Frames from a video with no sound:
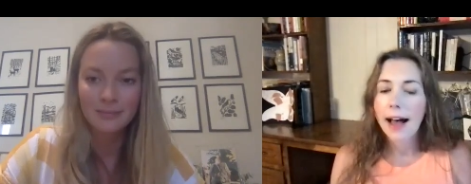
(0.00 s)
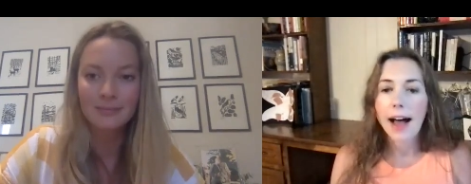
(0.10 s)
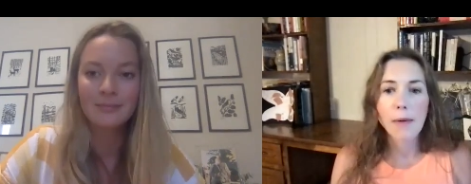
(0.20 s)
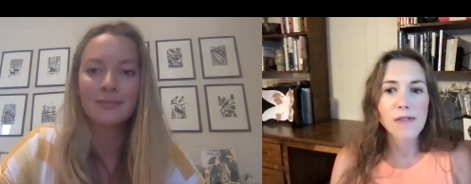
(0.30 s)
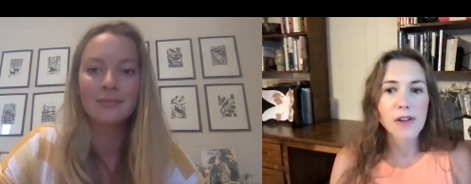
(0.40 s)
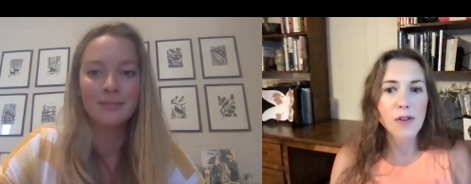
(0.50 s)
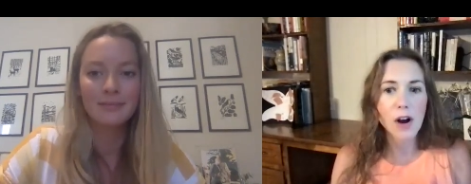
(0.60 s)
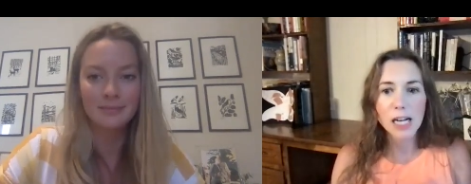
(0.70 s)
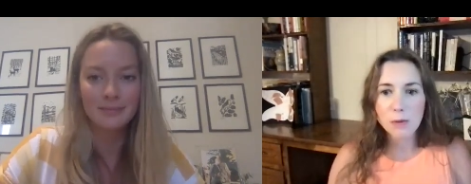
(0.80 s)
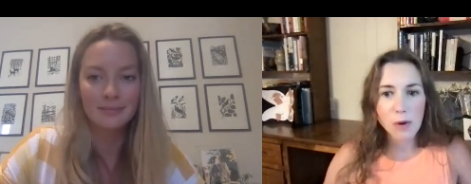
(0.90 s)
Speaker 1: Um, if, if
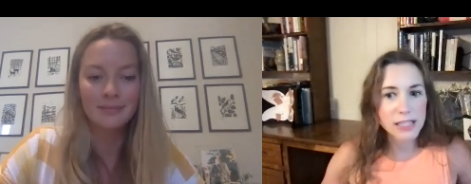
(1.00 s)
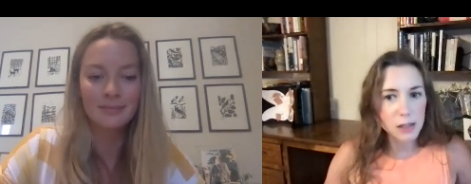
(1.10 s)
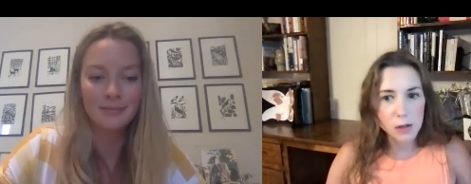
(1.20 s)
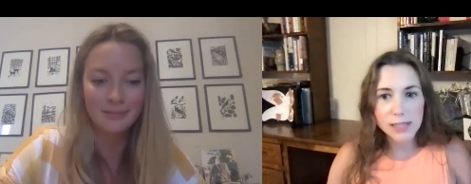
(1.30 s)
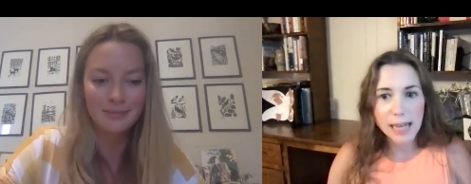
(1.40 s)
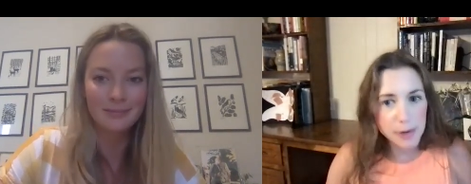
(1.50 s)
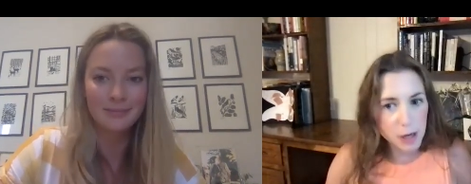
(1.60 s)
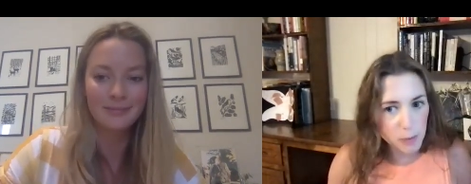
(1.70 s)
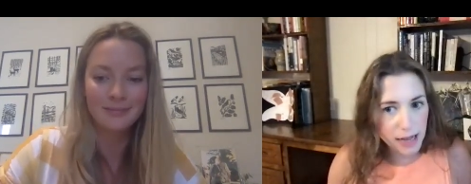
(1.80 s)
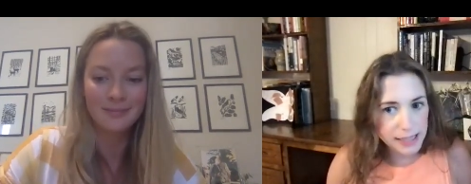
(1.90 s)
your husband wants to lose
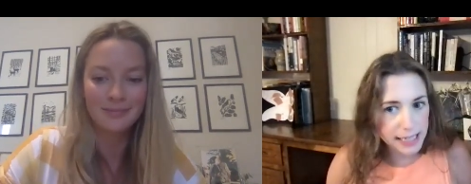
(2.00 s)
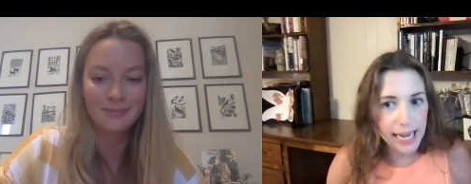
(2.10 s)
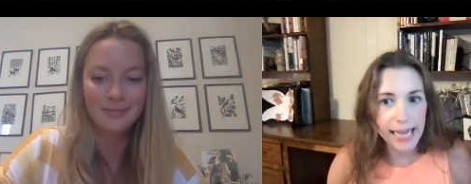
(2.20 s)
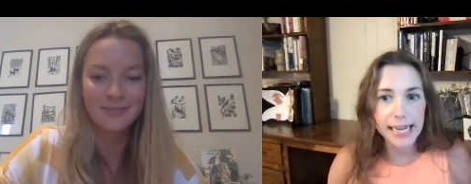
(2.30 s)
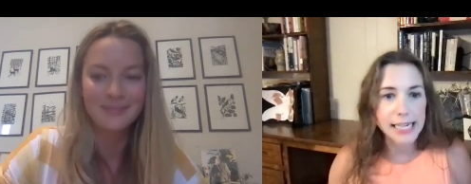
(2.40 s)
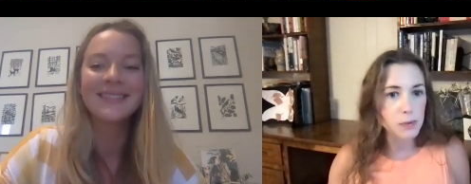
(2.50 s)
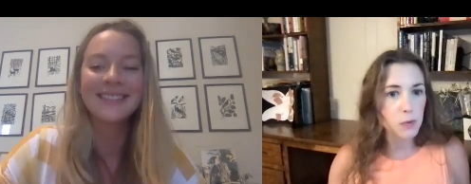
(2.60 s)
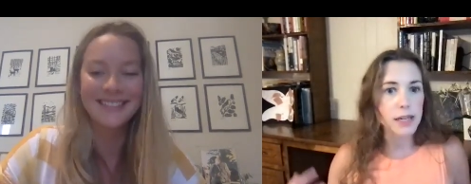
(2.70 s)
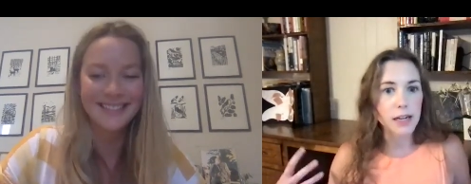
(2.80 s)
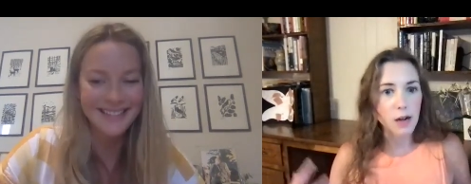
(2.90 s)
that beer belly and he
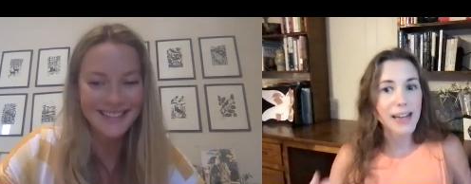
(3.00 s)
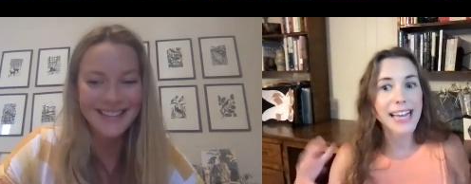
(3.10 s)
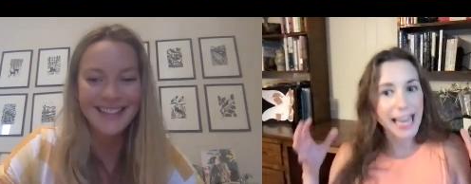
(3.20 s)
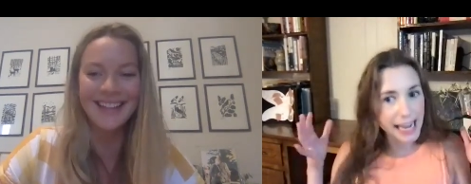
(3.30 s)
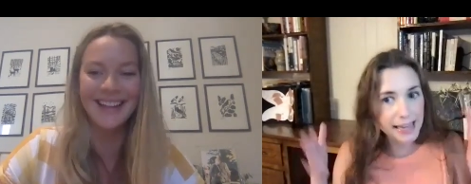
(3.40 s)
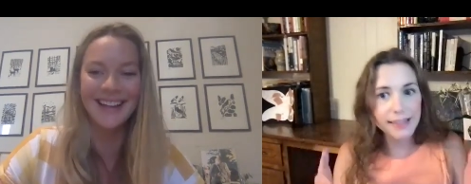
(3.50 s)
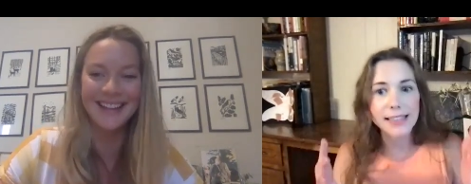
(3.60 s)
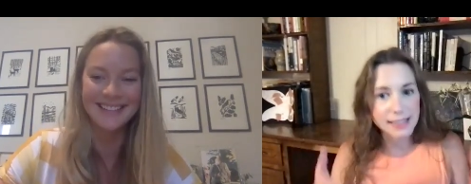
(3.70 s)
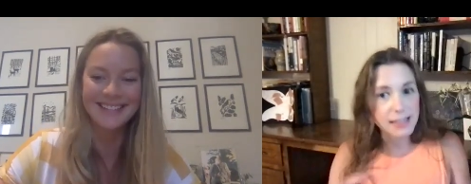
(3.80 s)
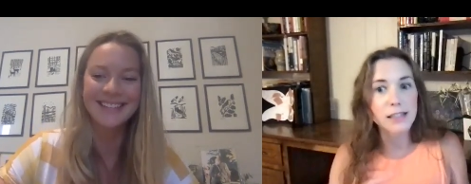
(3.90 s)
just want, you know, like
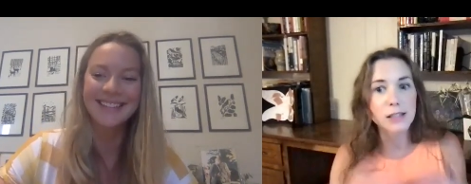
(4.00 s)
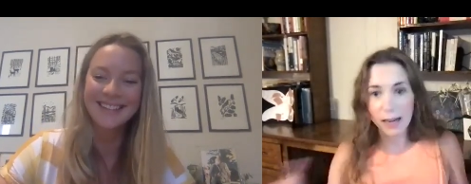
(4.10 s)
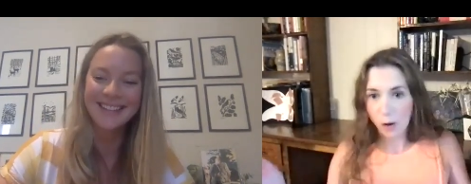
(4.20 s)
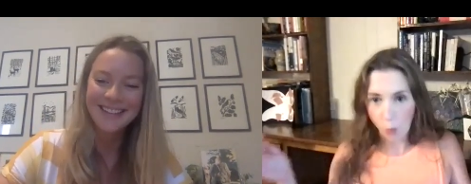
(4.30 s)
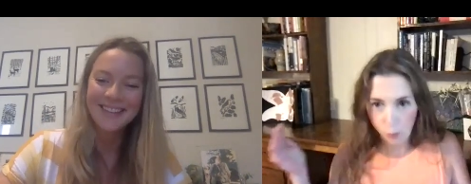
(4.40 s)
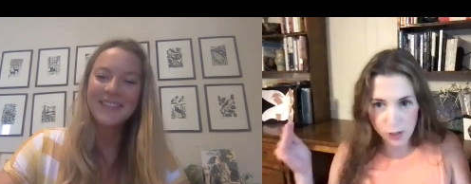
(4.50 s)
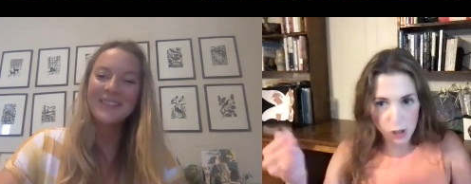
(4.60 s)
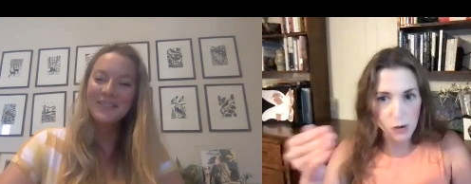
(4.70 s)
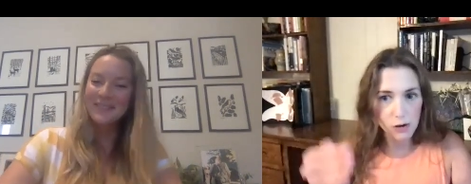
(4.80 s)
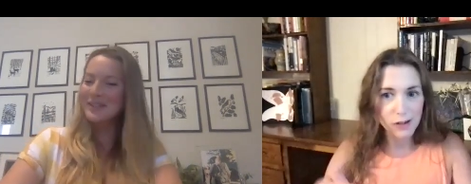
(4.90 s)
it, this is like,
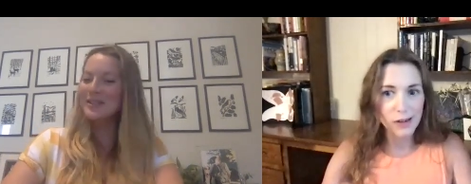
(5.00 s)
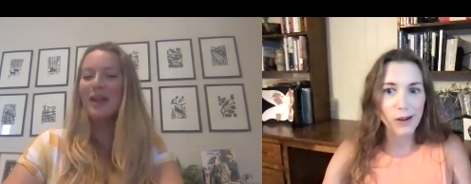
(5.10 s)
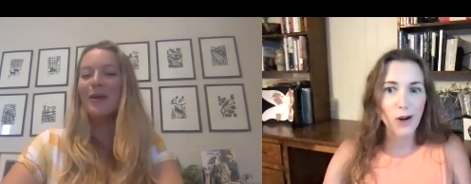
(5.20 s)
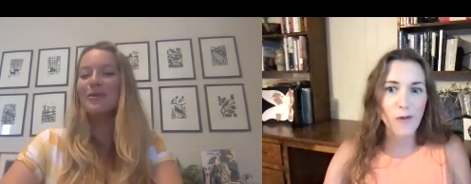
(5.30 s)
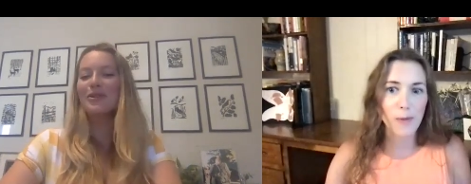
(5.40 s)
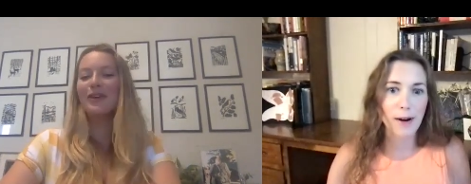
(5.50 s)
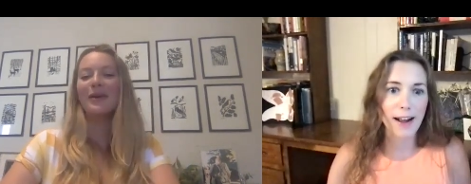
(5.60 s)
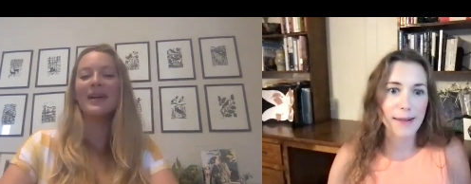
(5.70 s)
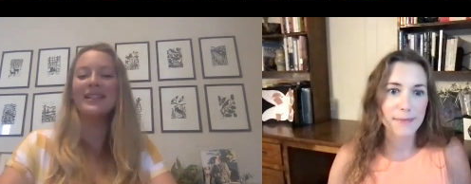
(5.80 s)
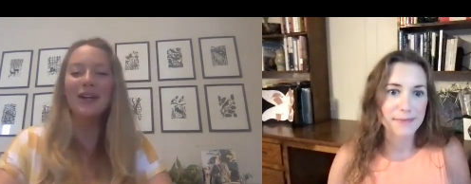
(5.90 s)
so true.
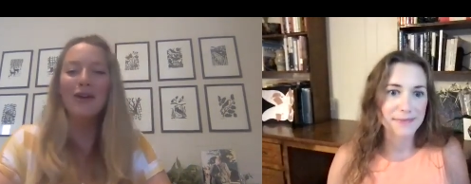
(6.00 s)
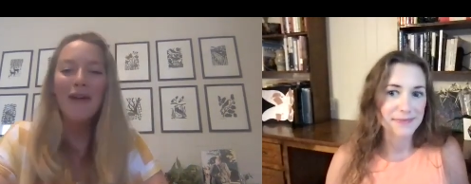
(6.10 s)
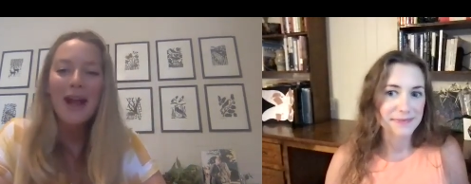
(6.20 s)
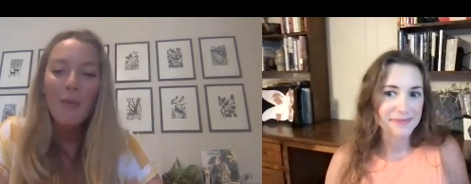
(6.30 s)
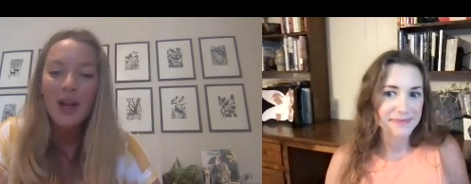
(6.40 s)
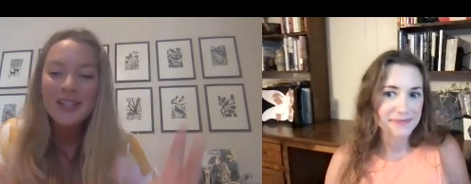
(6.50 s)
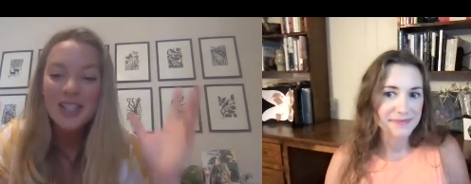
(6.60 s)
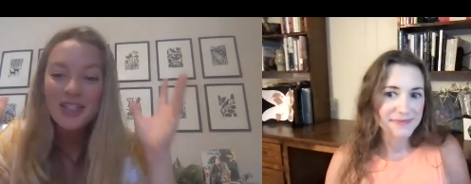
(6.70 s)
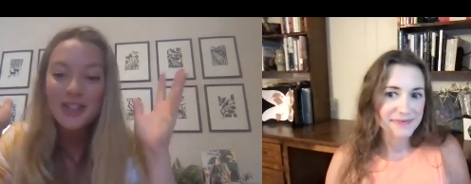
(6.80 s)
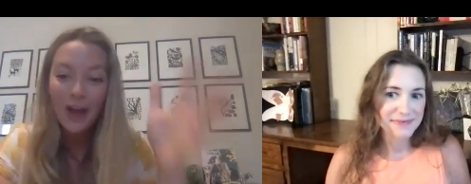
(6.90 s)
It's
Speaker 2: a great one
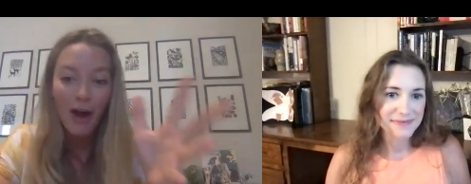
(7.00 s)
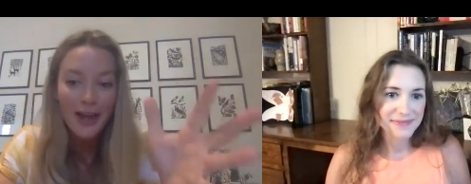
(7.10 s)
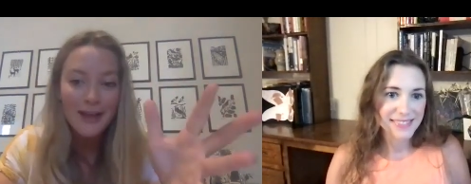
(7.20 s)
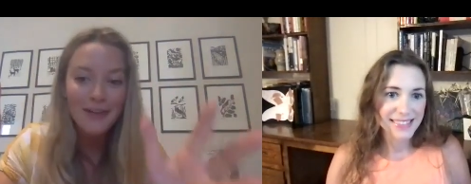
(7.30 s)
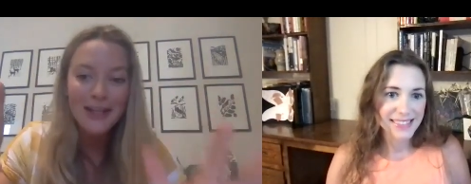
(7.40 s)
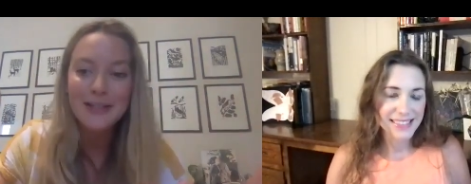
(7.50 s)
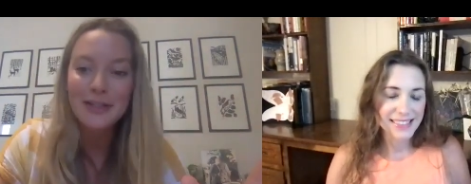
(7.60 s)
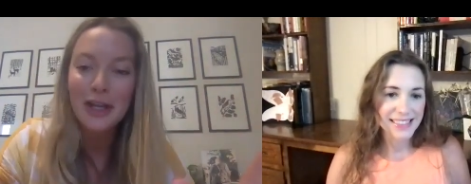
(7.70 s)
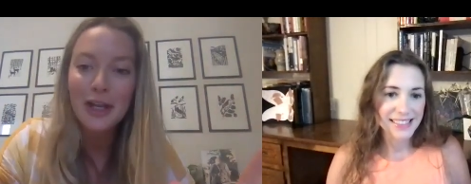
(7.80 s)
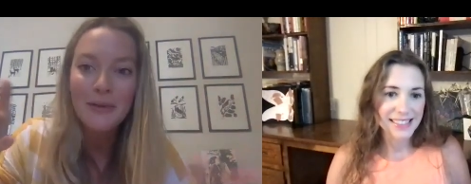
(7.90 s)
to dive
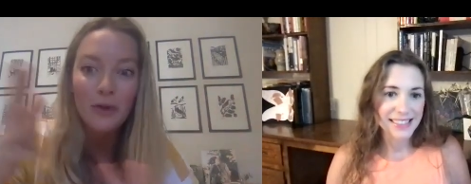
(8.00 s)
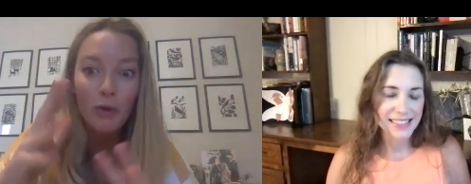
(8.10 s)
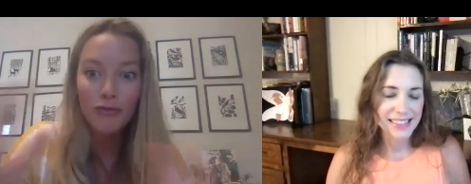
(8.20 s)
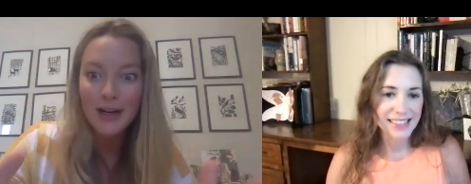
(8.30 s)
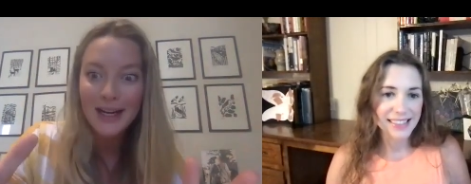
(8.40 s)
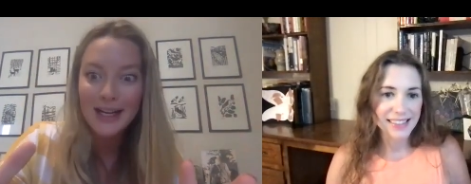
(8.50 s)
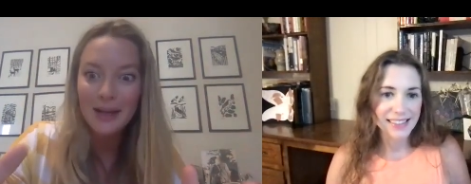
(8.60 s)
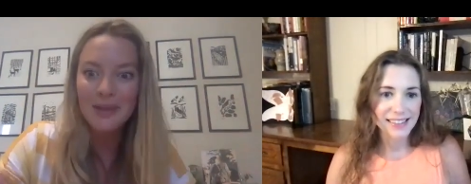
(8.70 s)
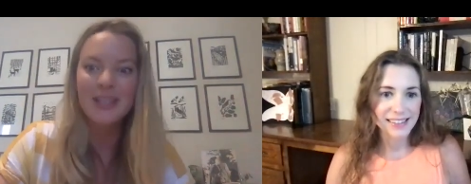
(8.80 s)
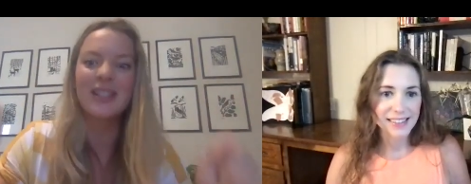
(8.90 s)
into if you're
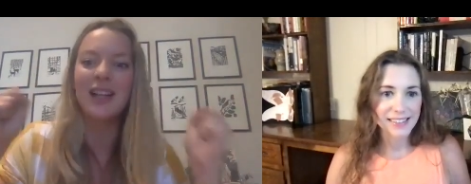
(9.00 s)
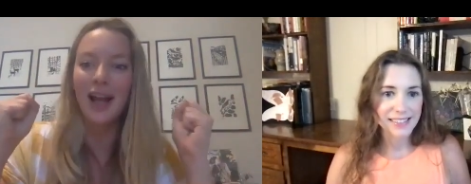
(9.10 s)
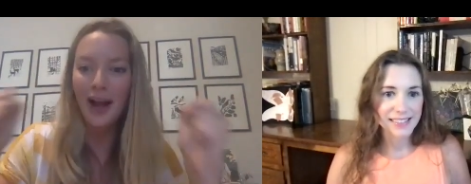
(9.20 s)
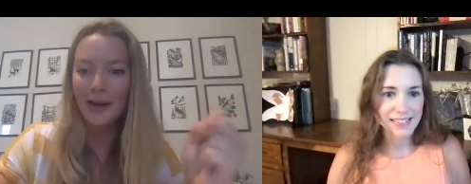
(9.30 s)
really committed to like,